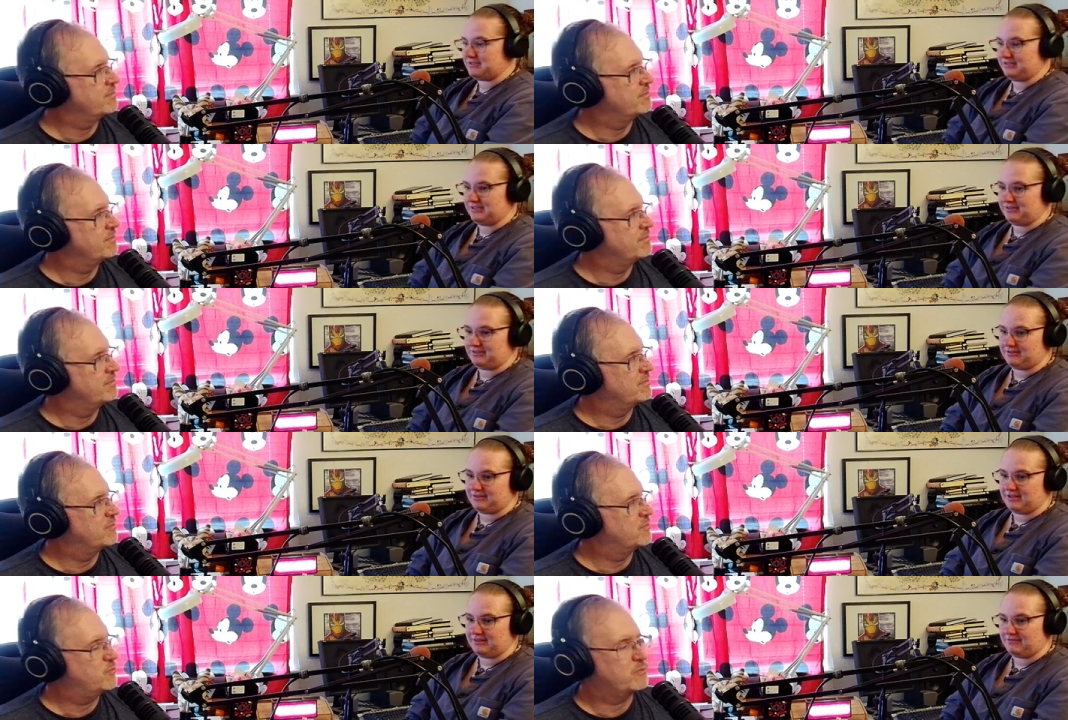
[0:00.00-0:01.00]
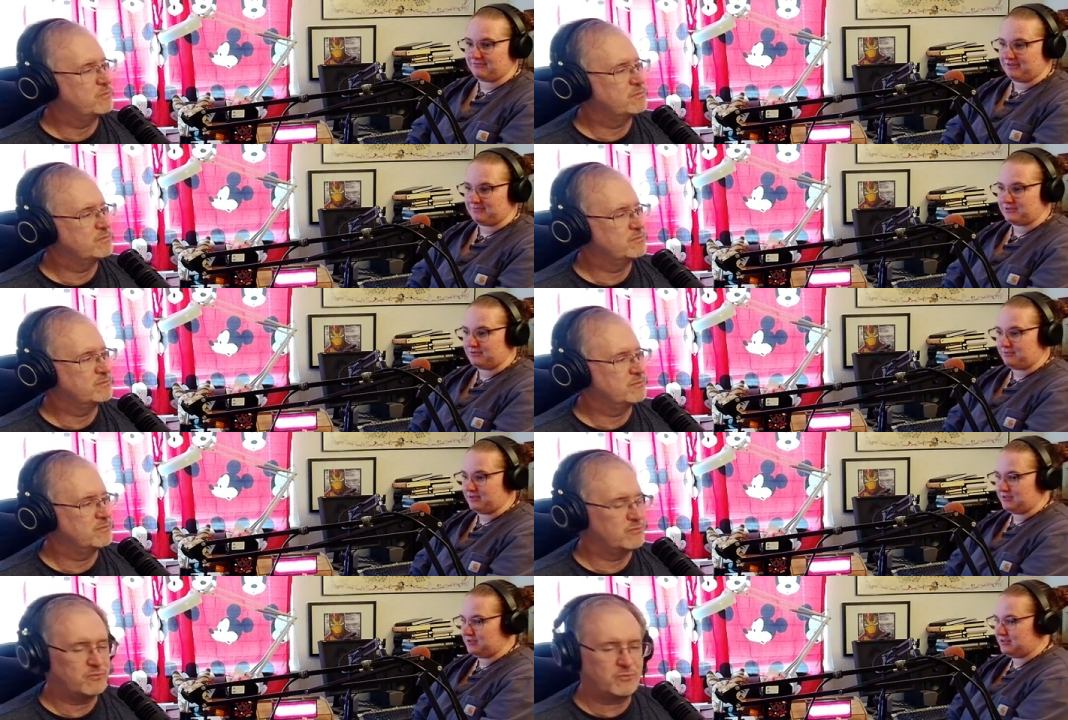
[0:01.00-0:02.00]
Speaker 1: day long. I love them so
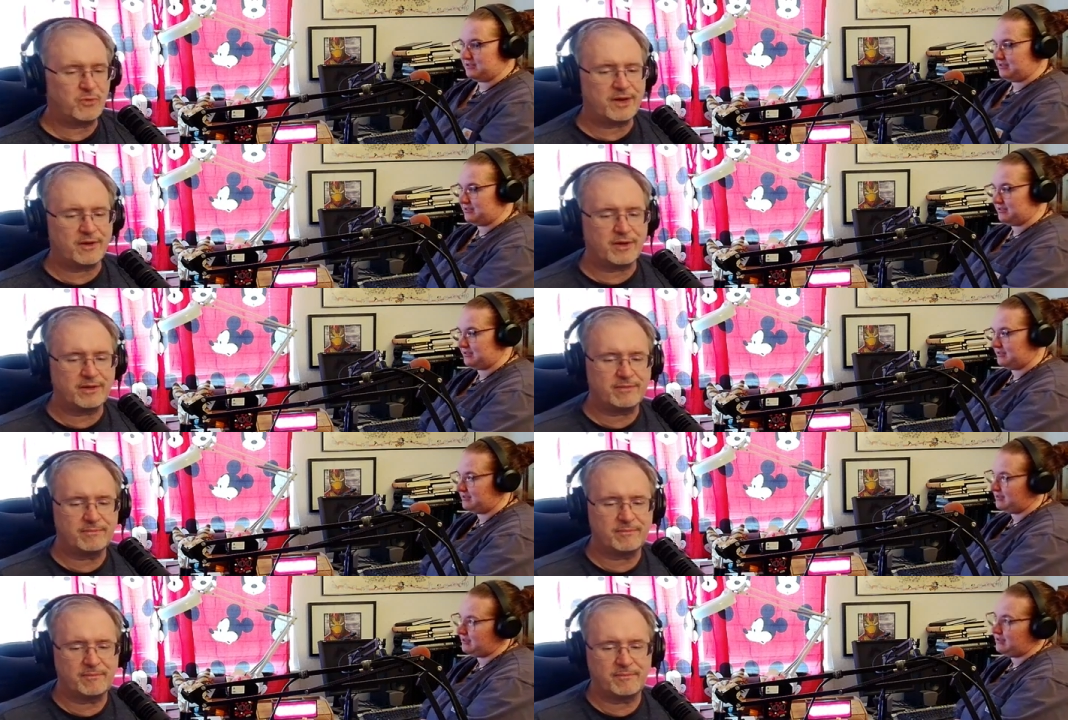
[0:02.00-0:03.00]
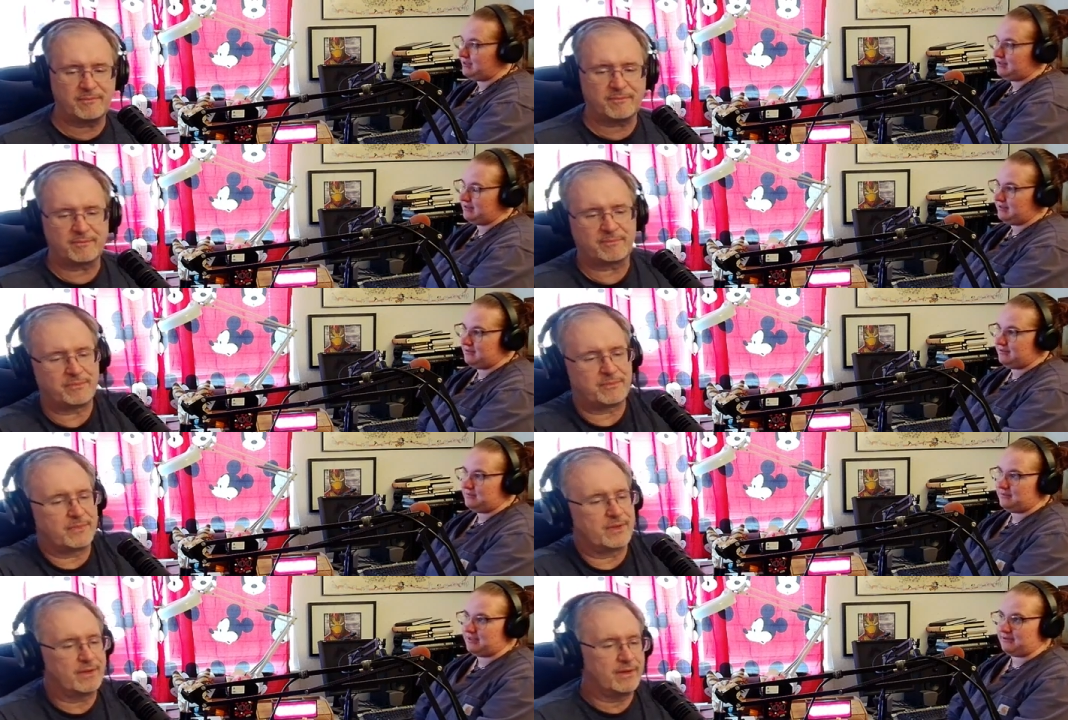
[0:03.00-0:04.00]
much. Right on.
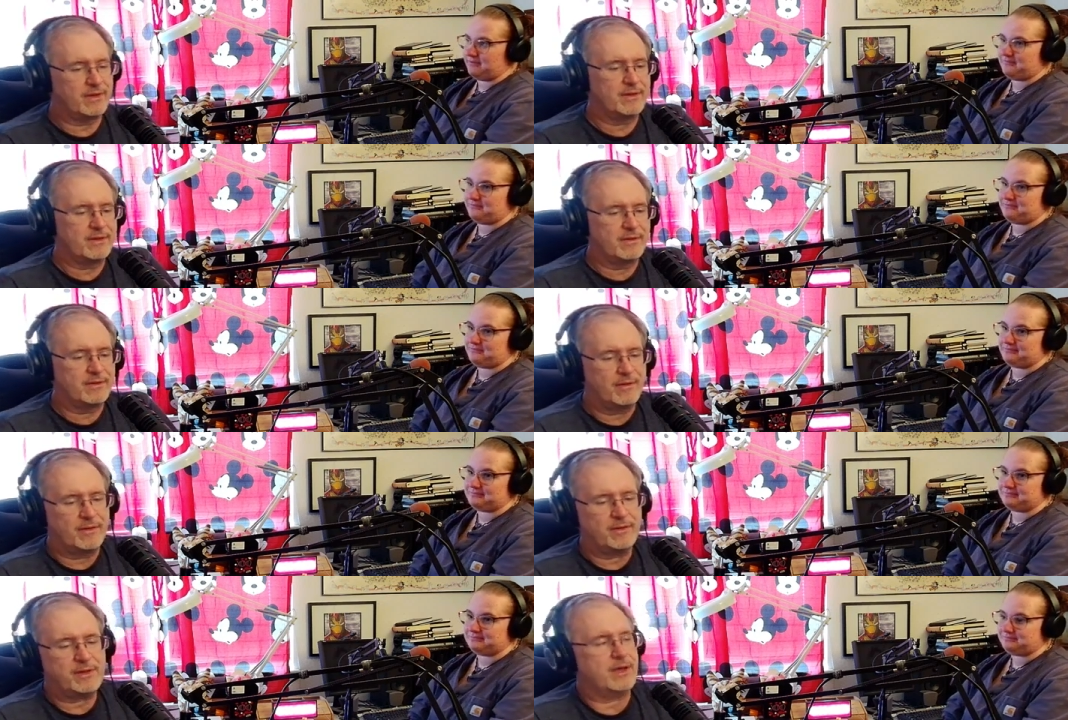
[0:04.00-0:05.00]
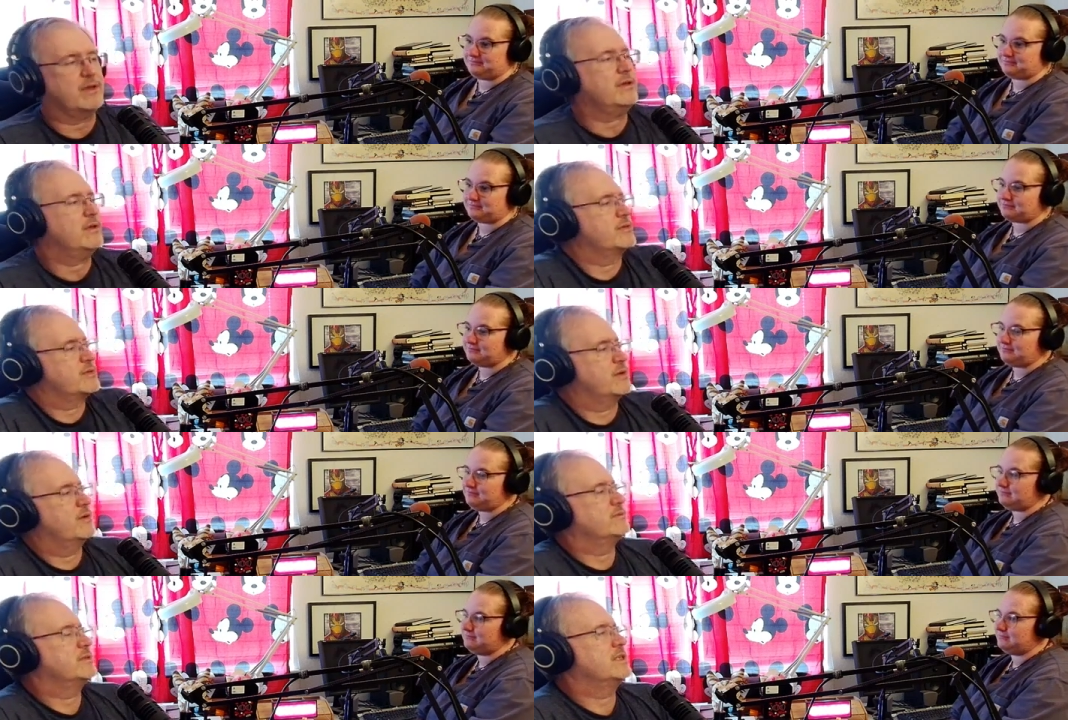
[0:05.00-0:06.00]
Yeah.
Speaker 2: Okay,
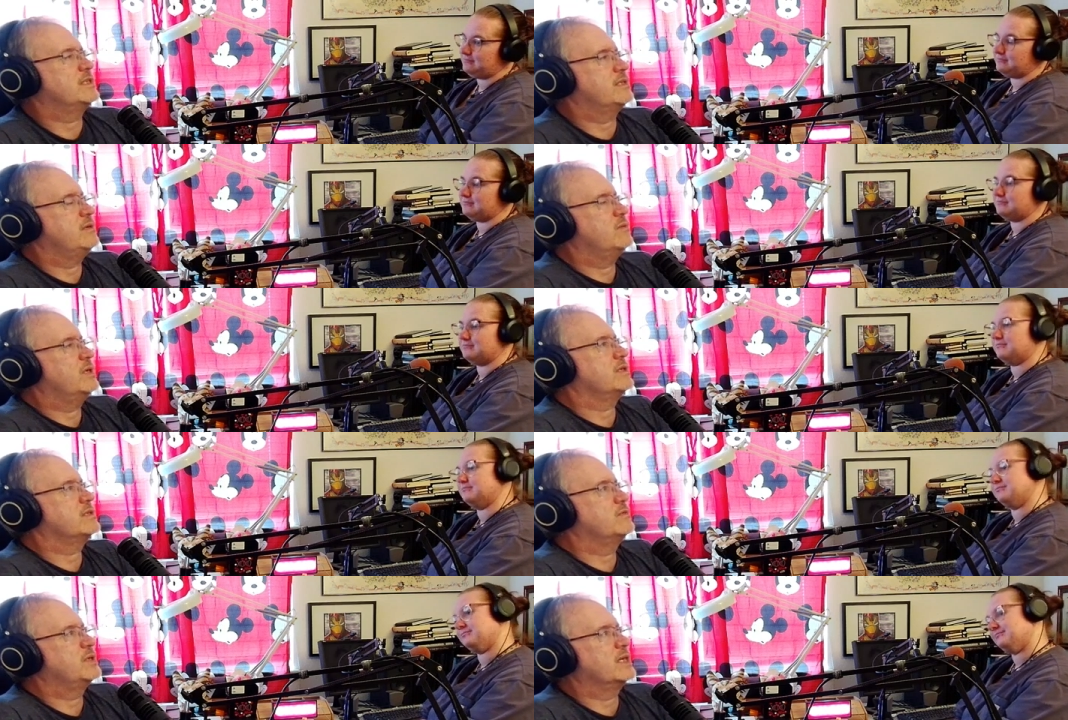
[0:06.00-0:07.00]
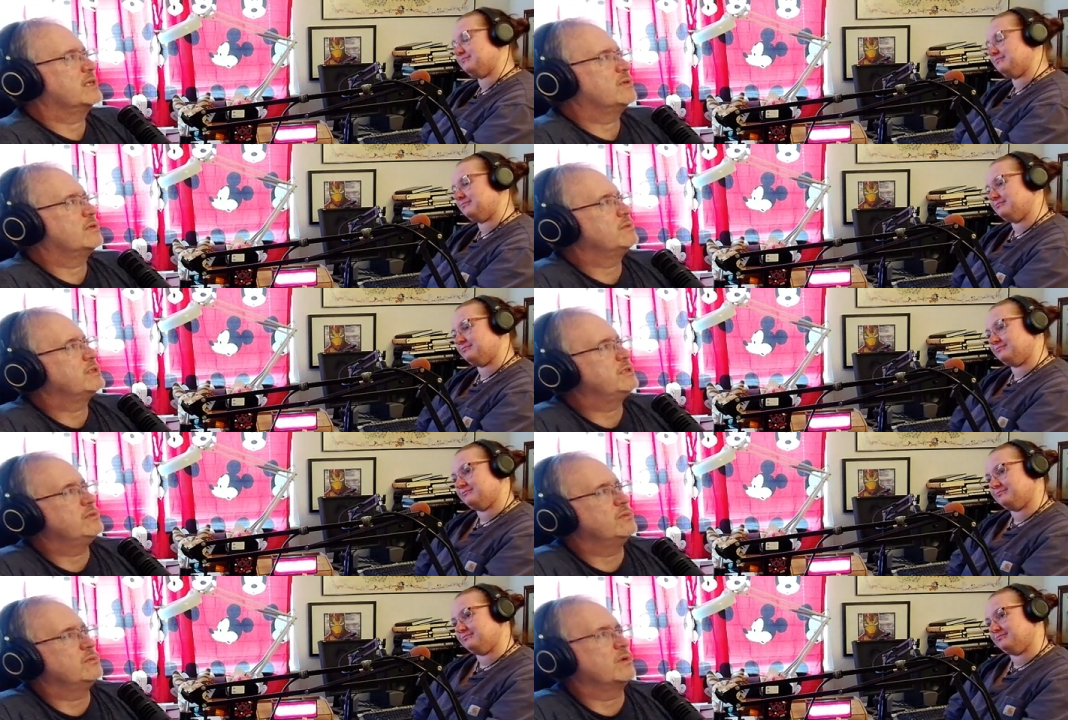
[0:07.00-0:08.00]
so let's see what else we got going with
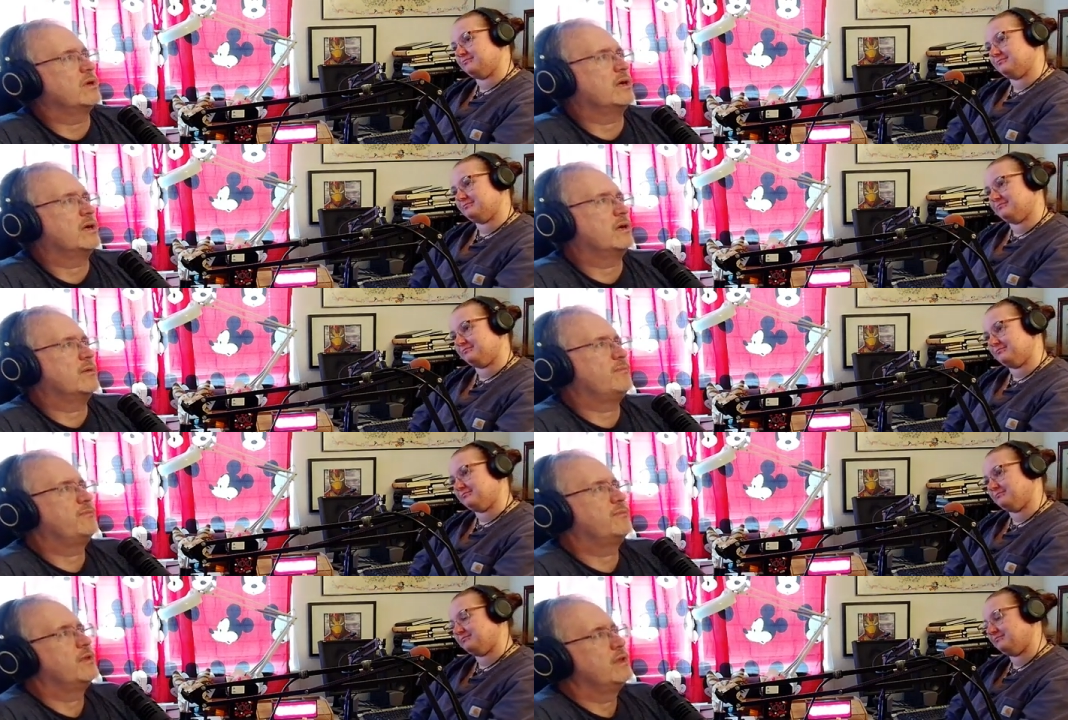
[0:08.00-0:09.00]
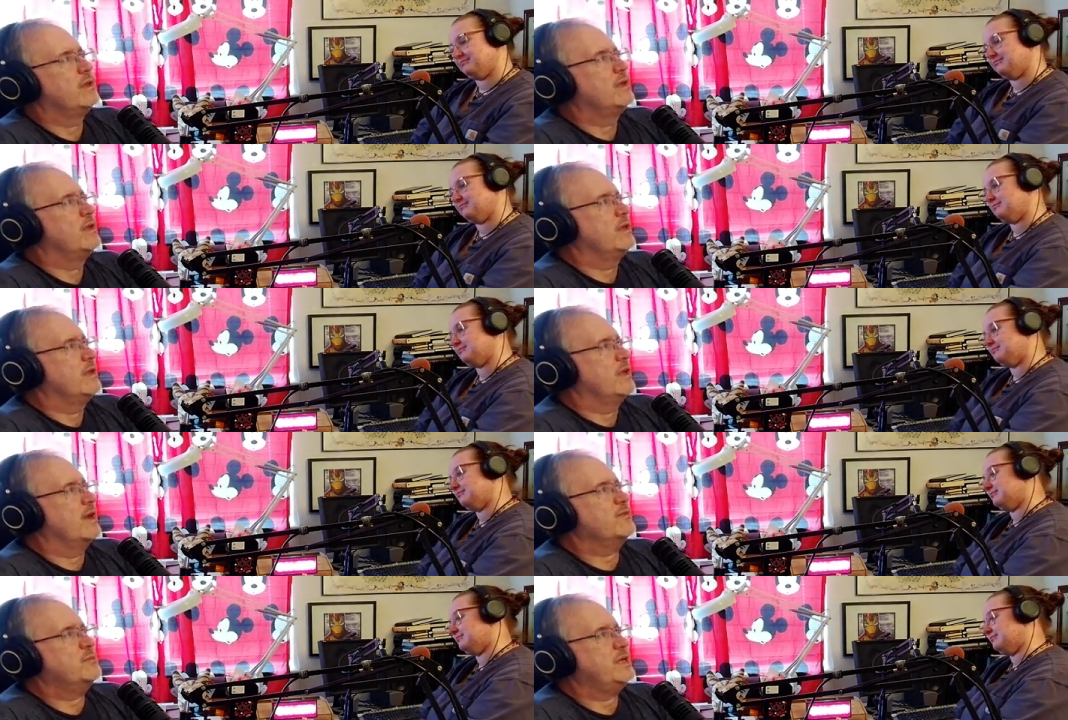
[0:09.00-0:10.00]
you. Um,
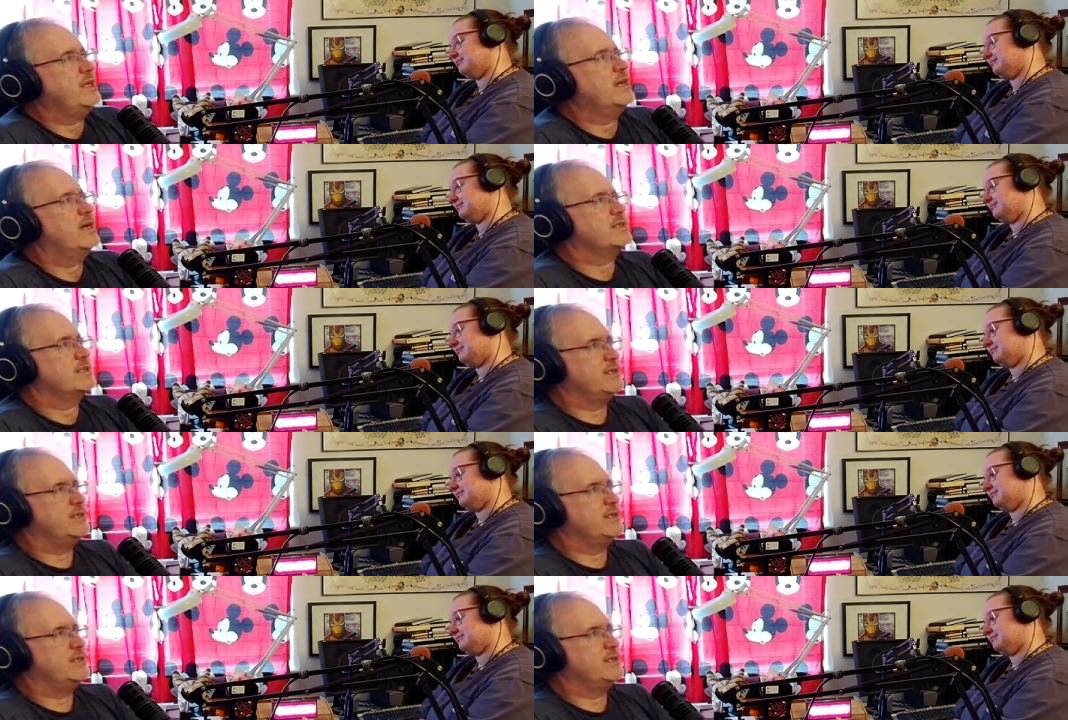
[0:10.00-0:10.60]
everybody got to